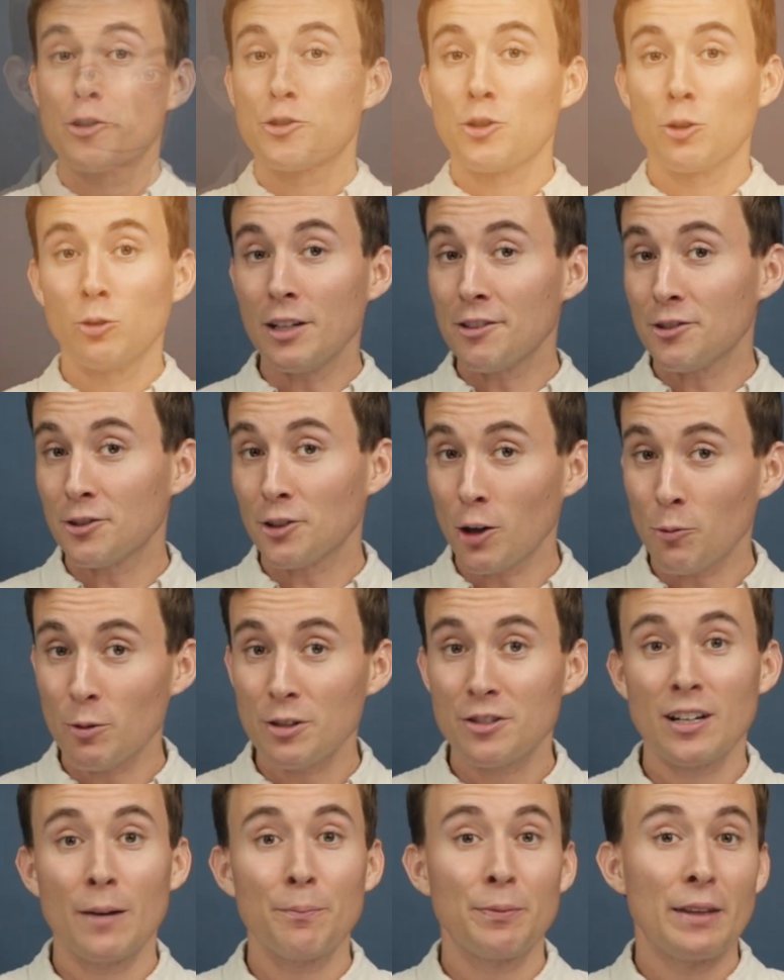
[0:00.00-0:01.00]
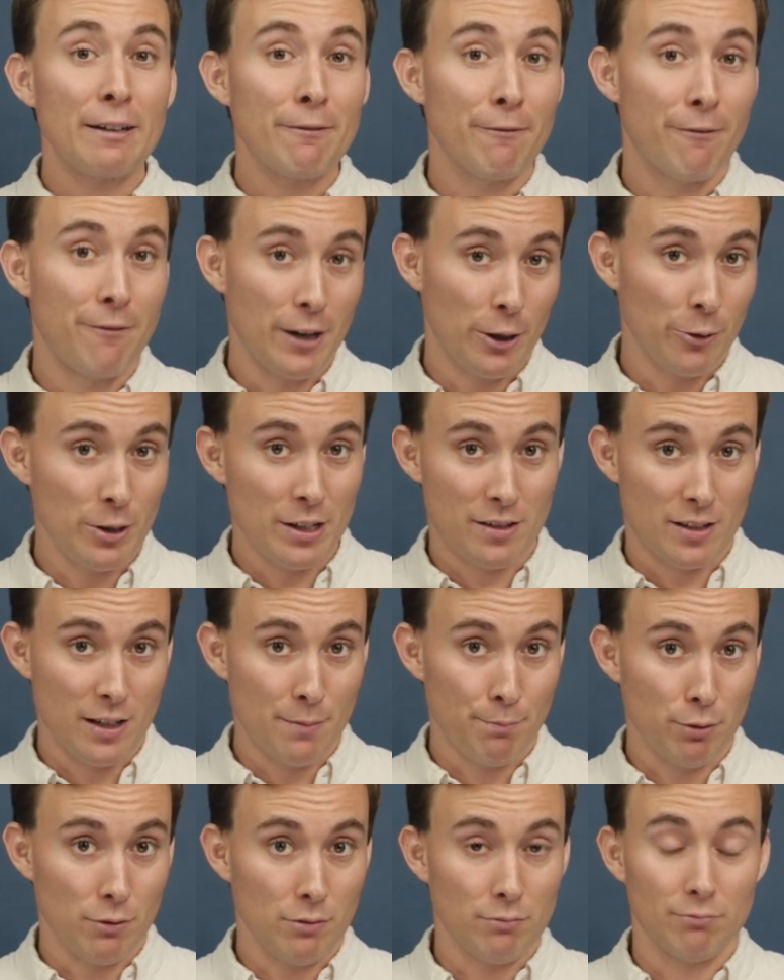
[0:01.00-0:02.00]
So let's start with something very
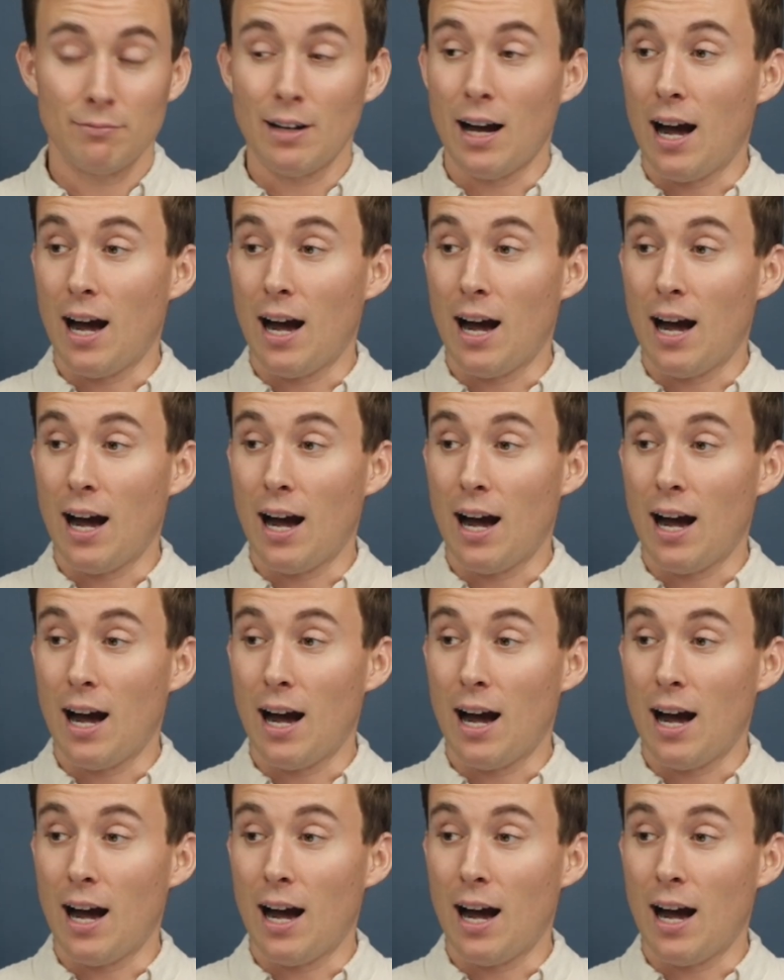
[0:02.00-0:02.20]
simple.